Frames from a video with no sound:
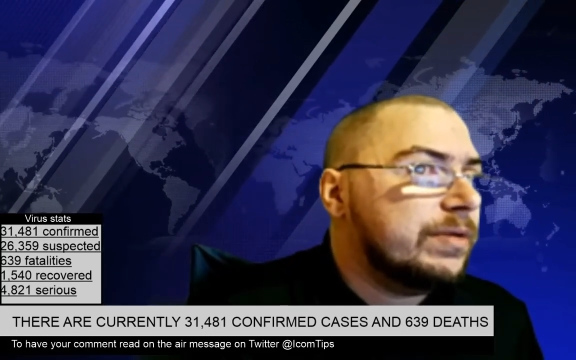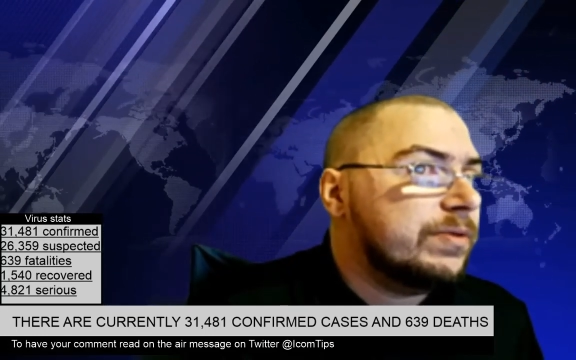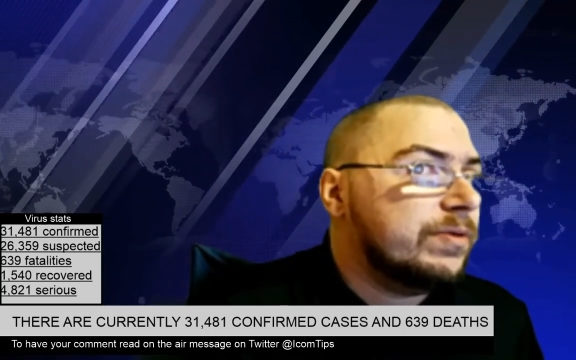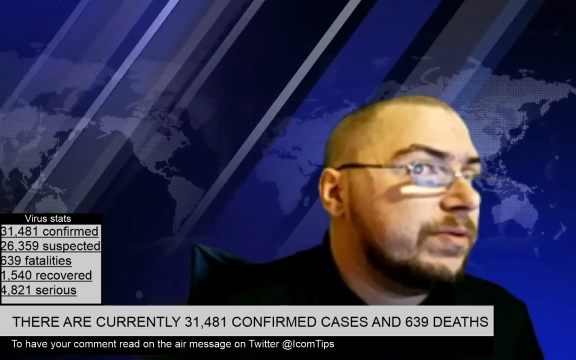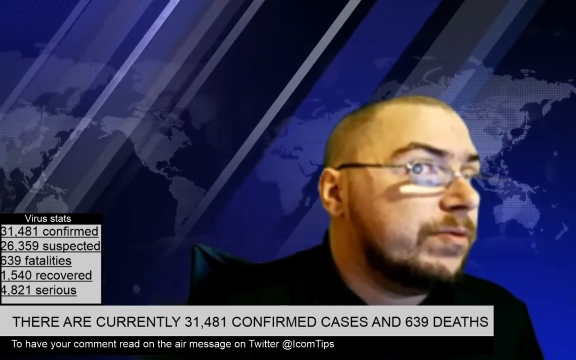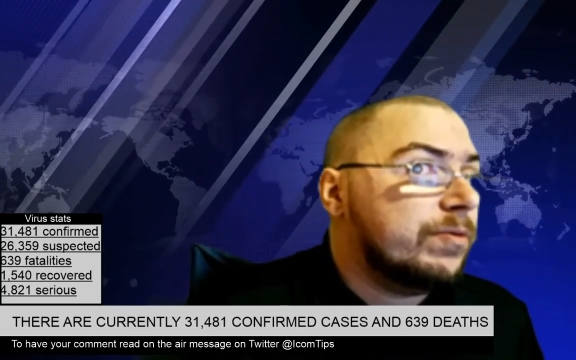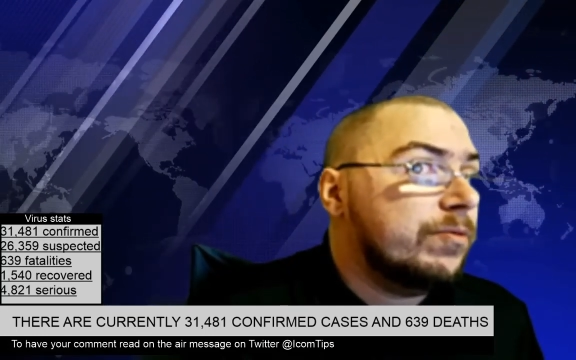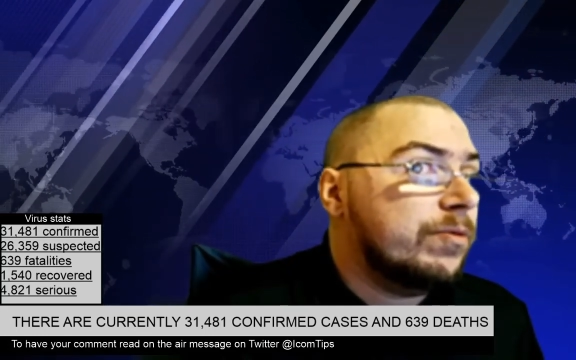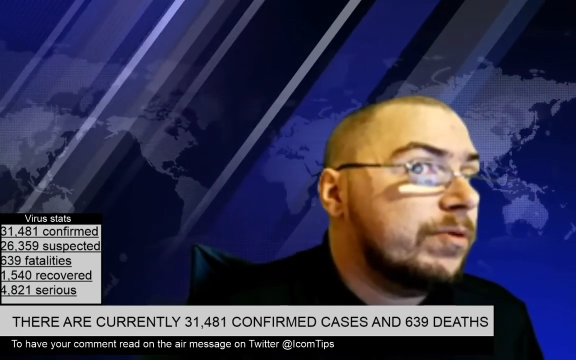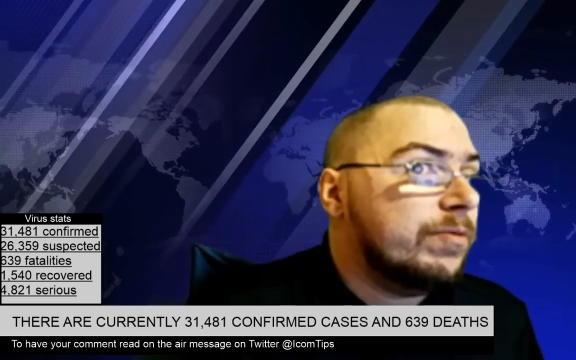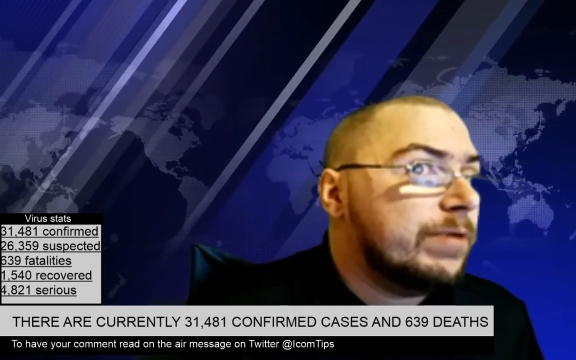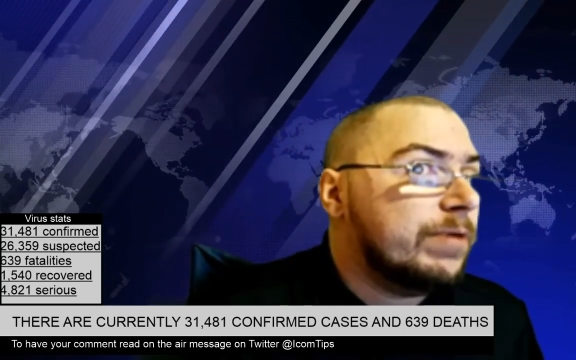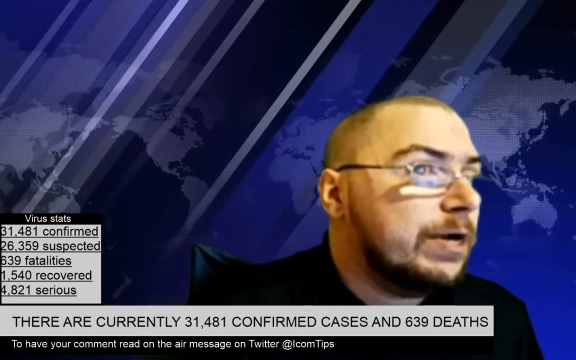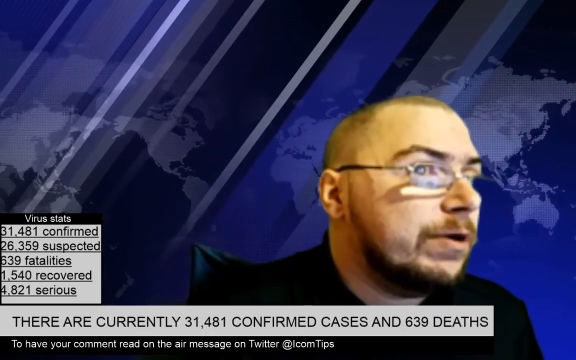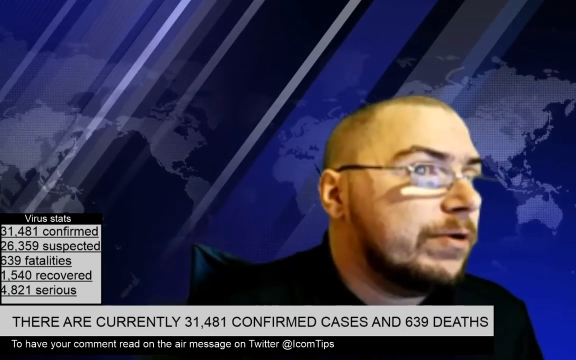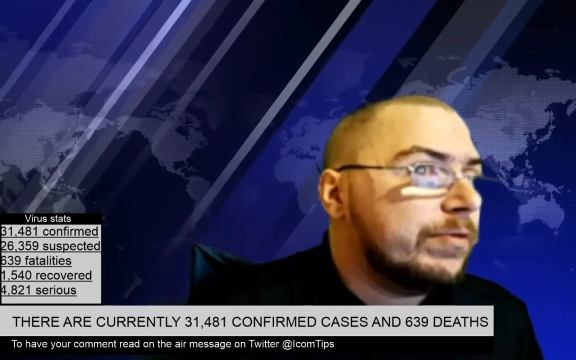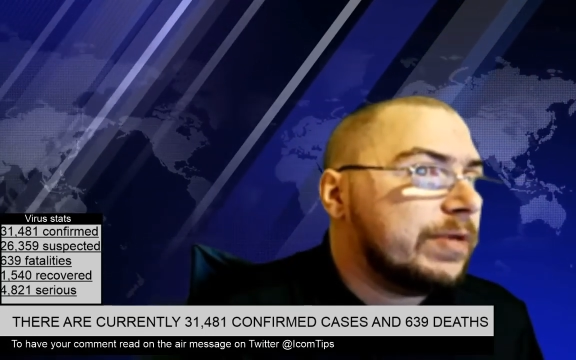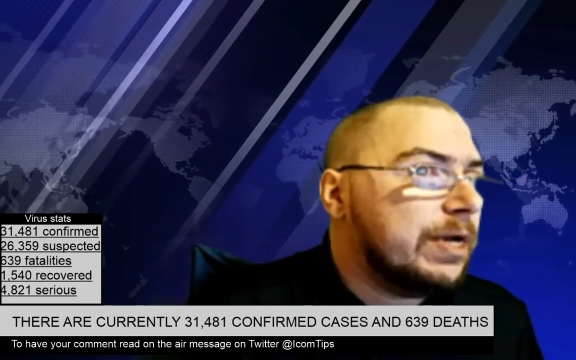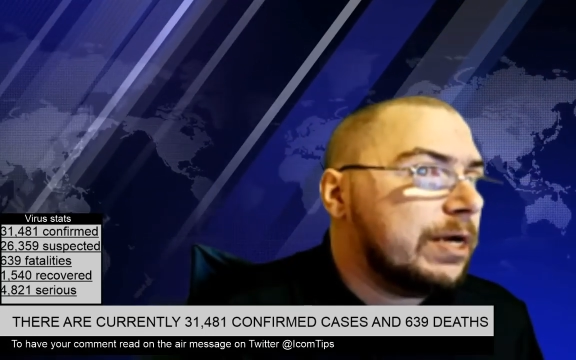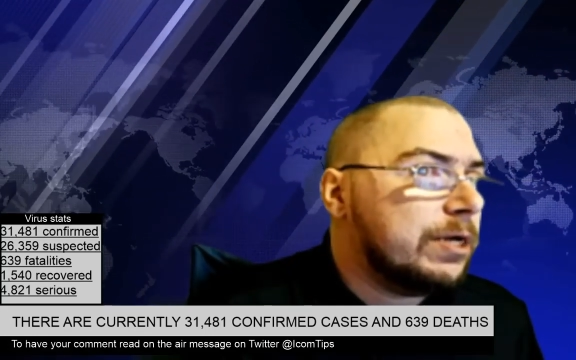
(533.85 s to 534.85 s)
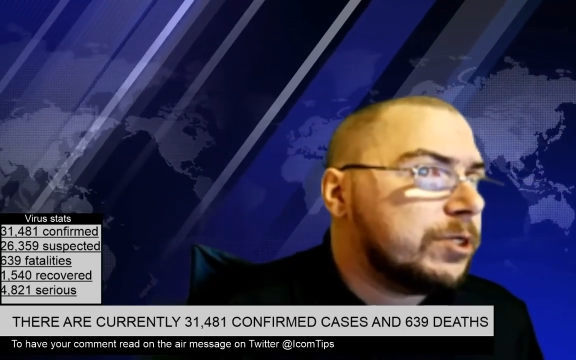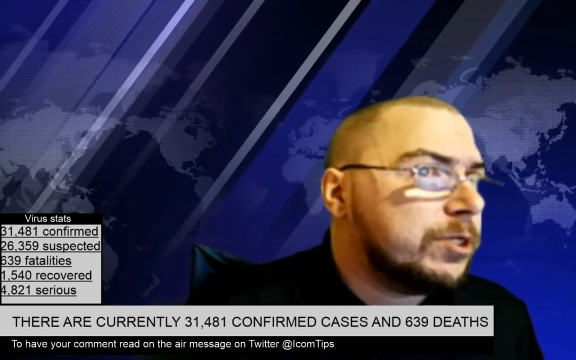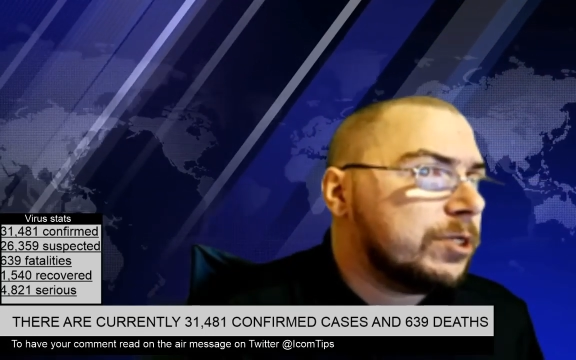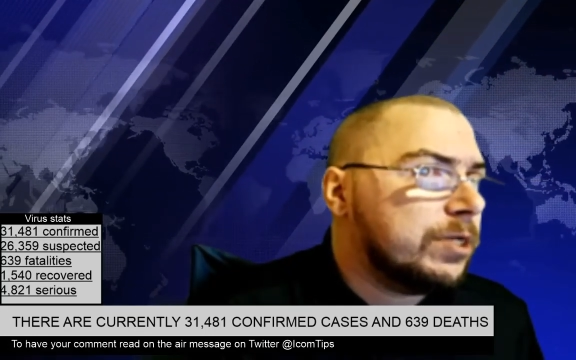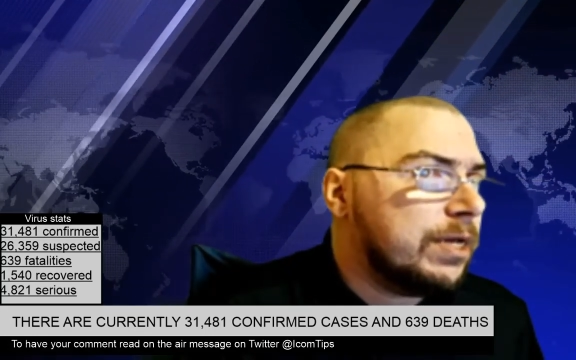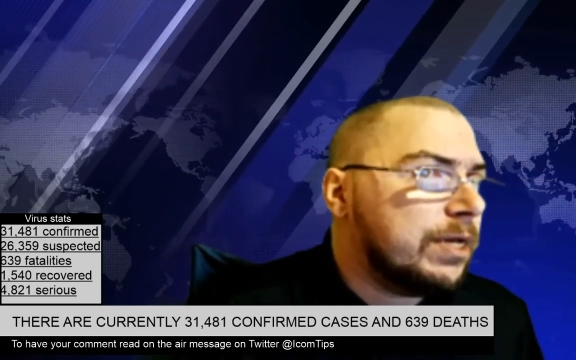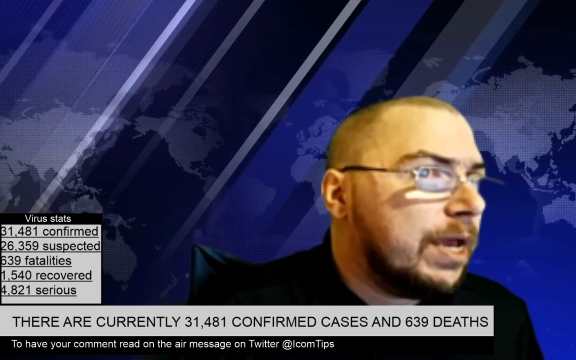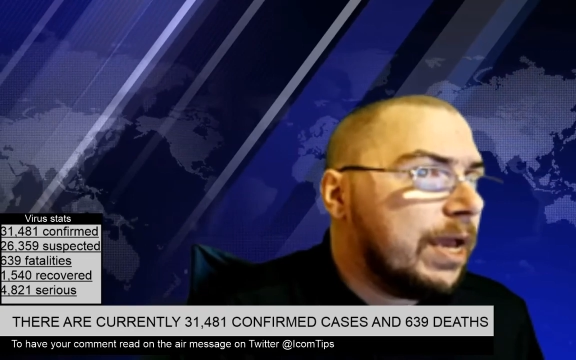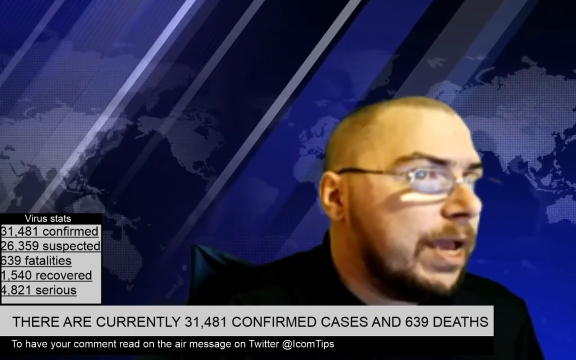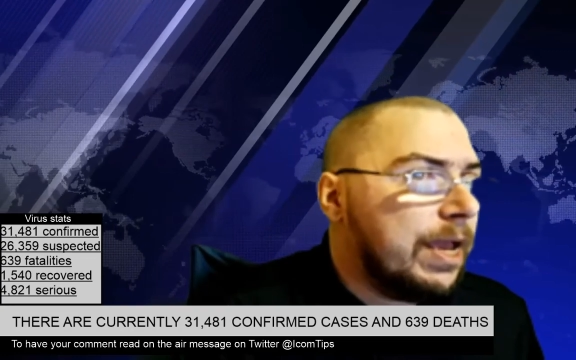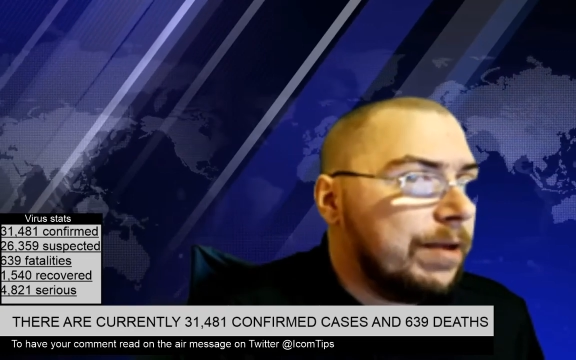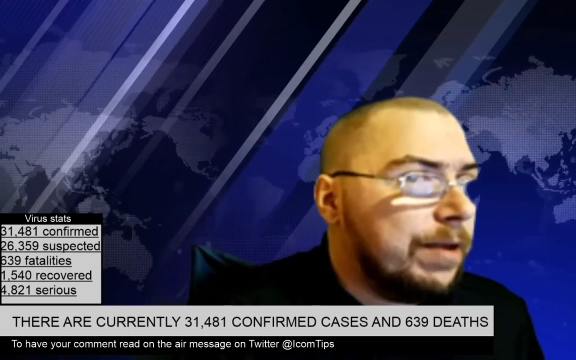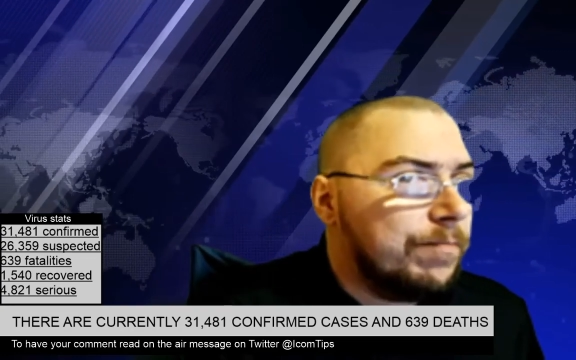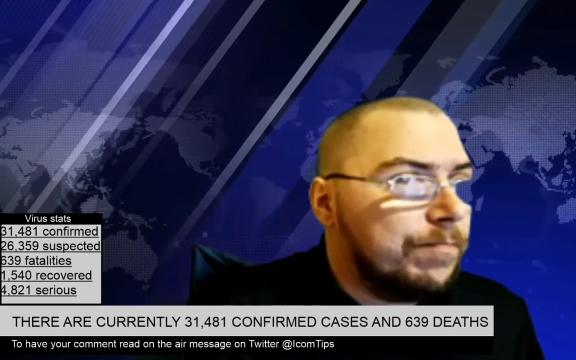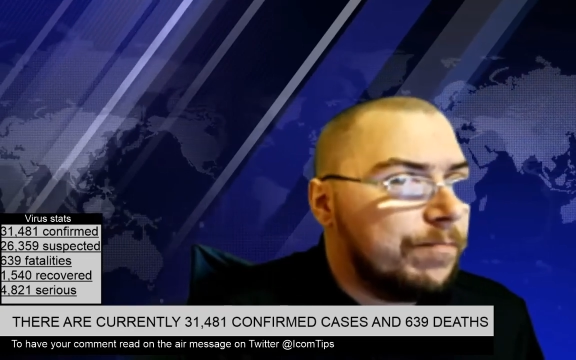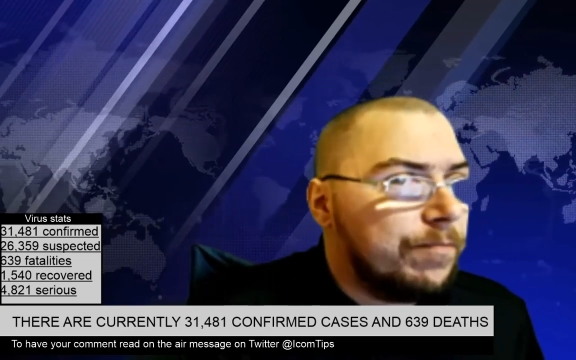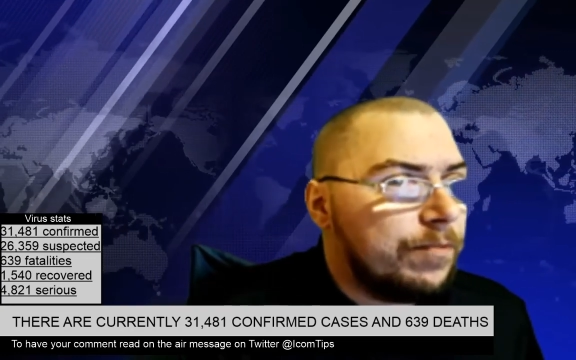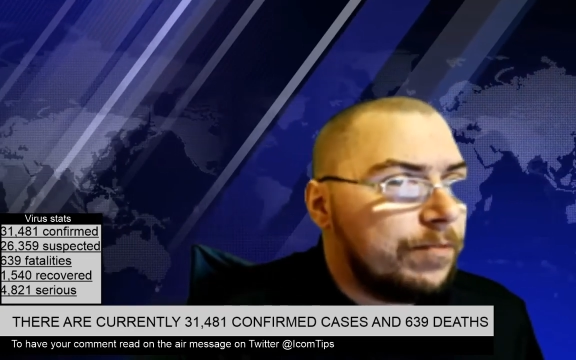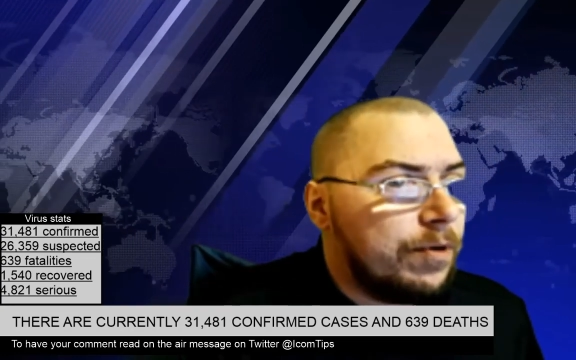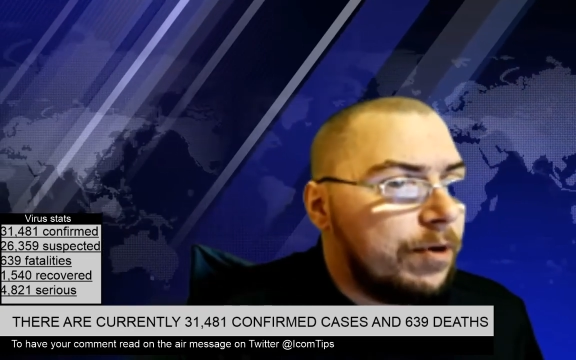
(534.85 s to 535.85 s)
the coronavirus actually came
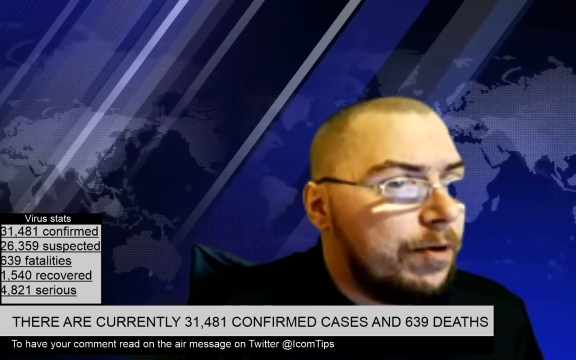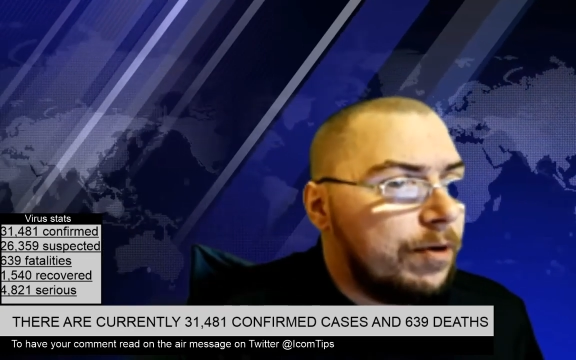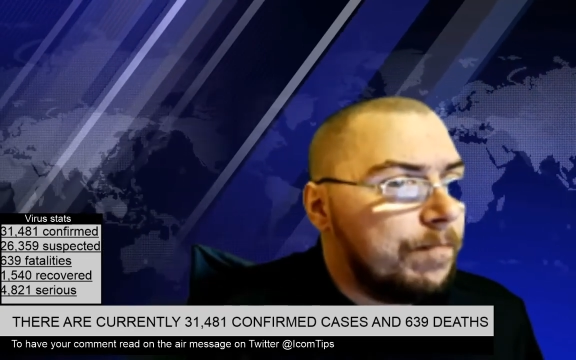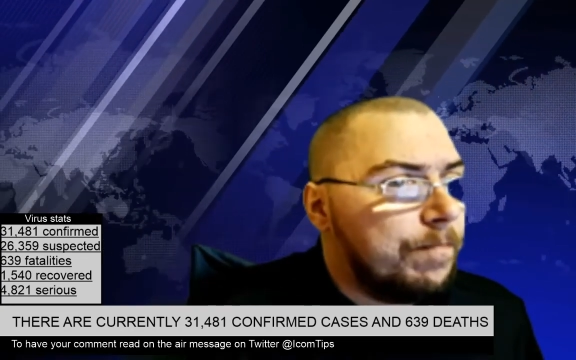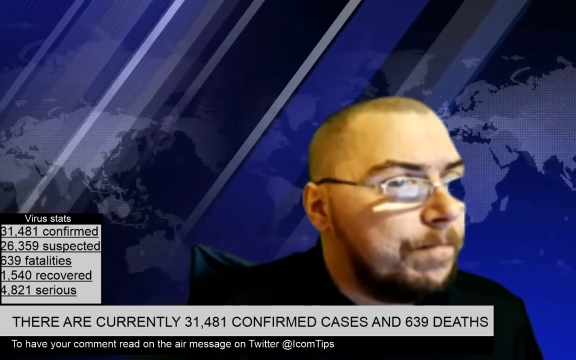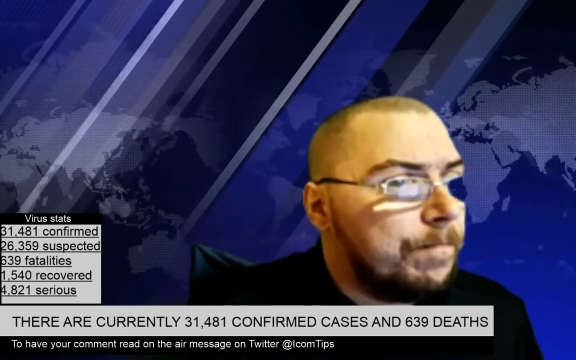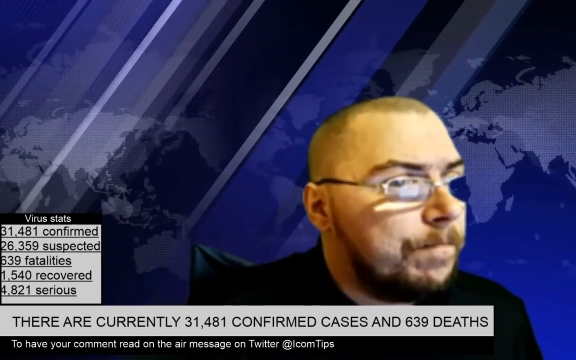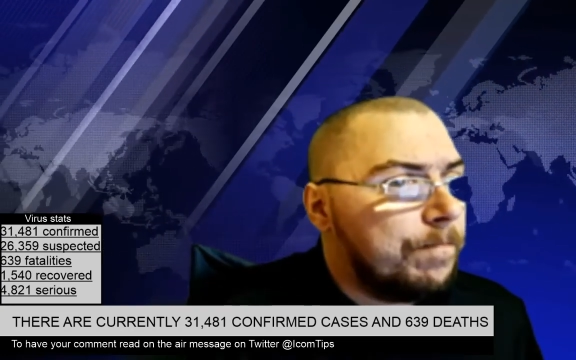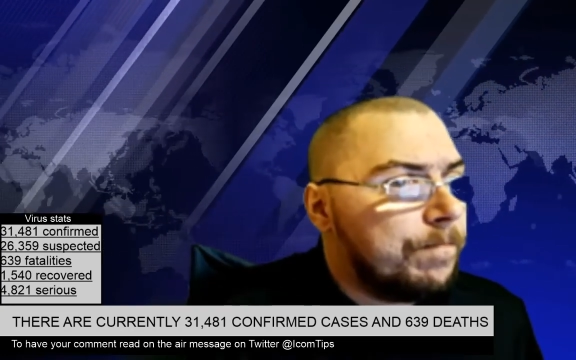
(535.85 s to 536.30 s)
from